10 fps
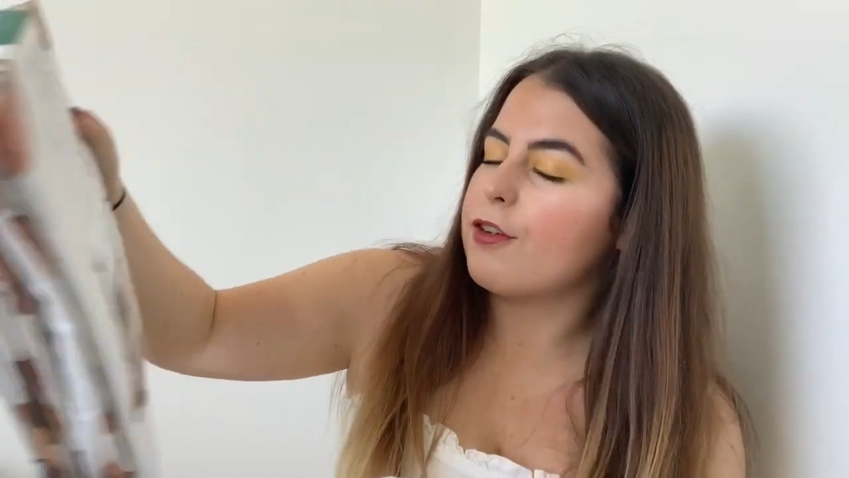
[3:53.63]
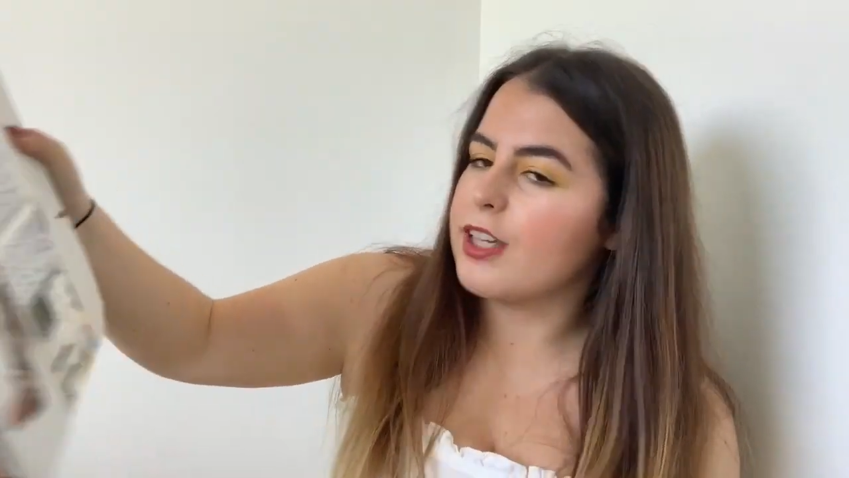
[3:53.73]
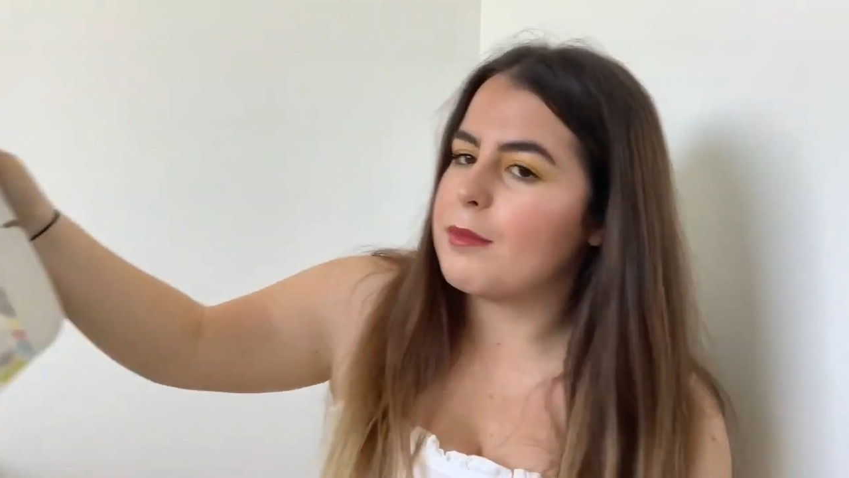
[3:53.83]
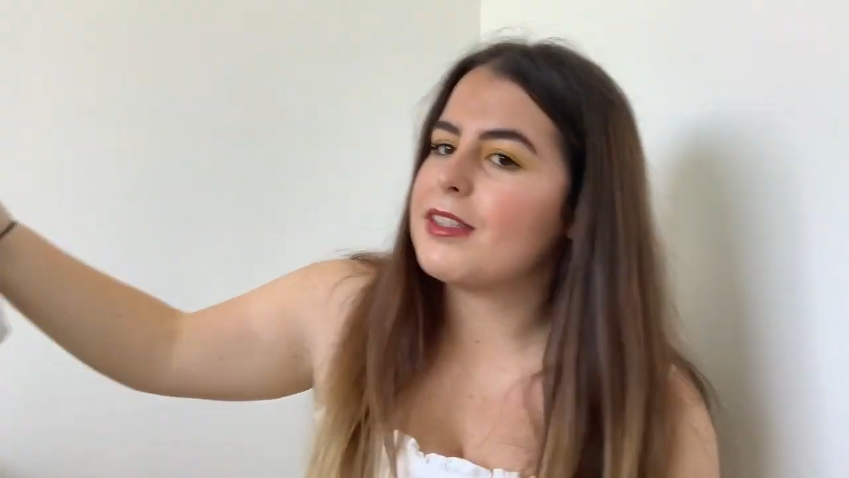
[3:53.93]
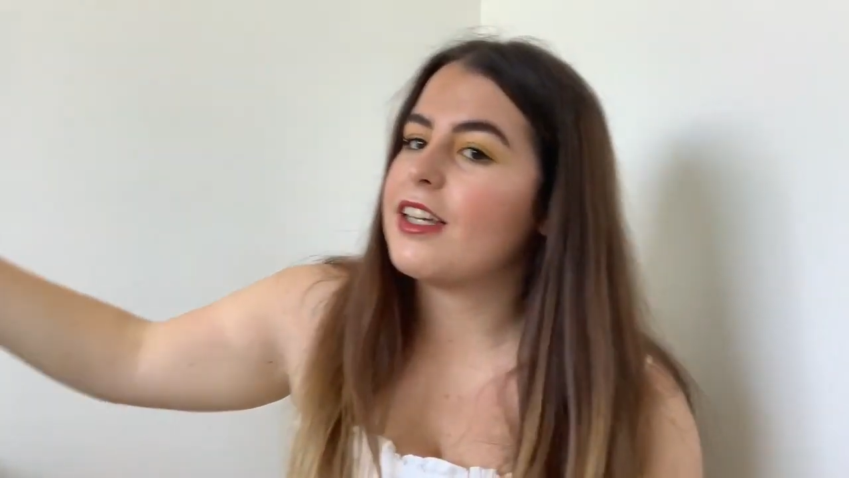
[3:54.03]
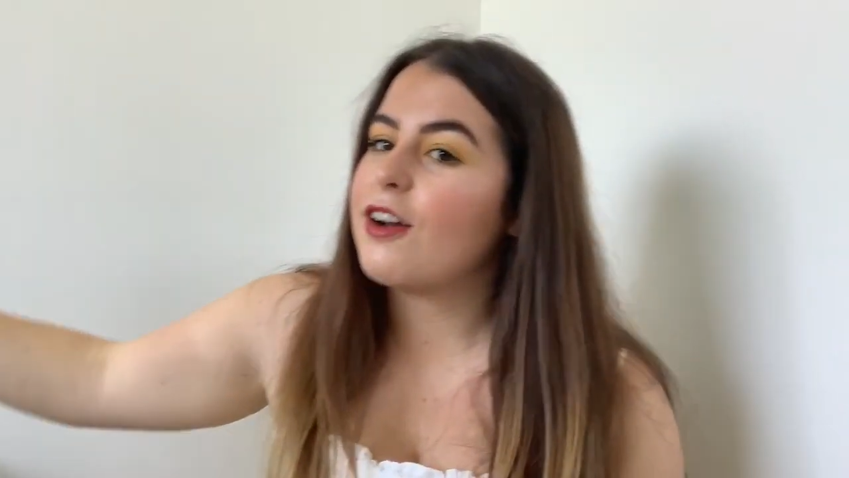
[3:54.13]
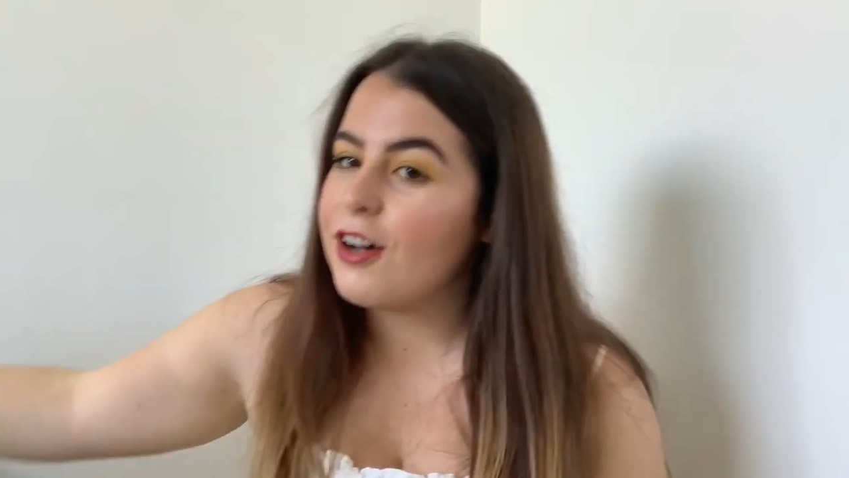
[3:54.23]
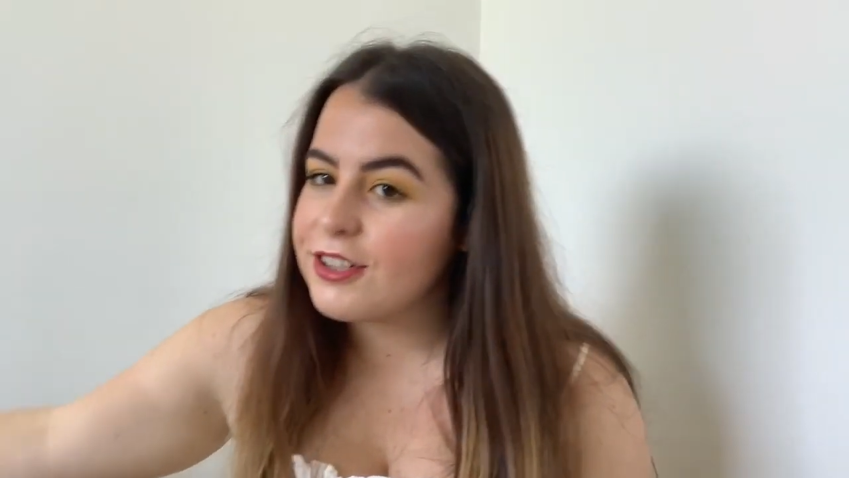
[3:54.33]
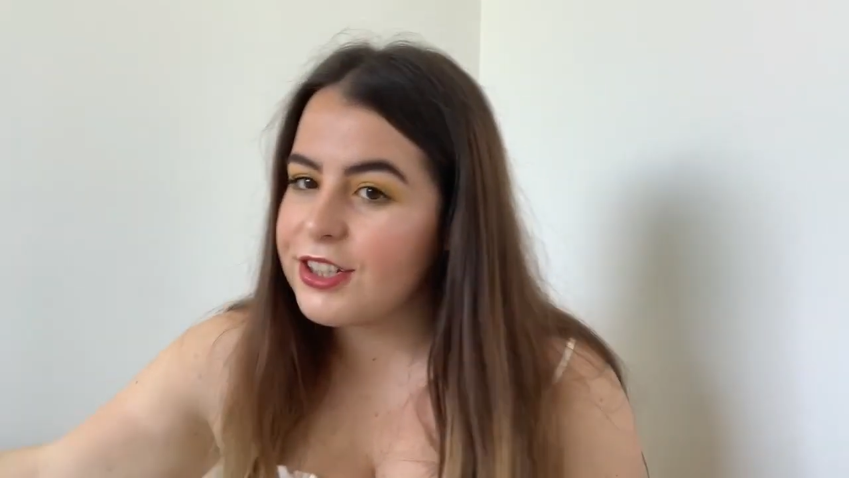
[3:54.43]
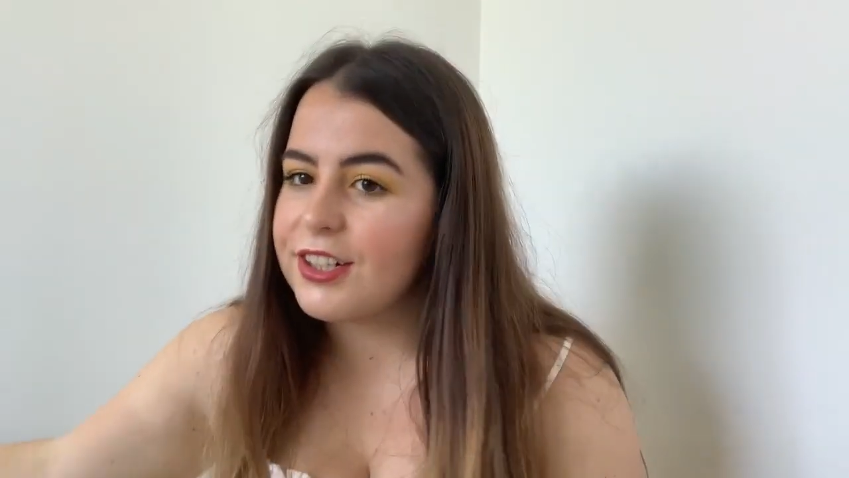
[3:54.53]
48%
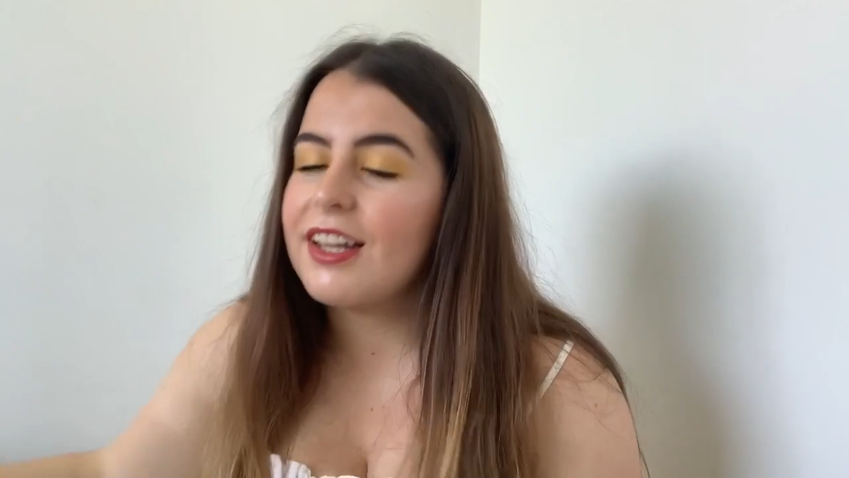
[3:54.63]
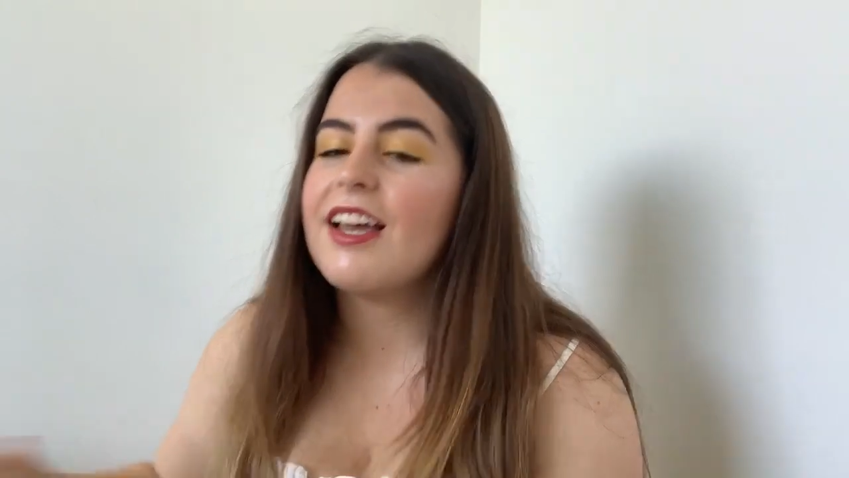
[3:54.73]
cotton.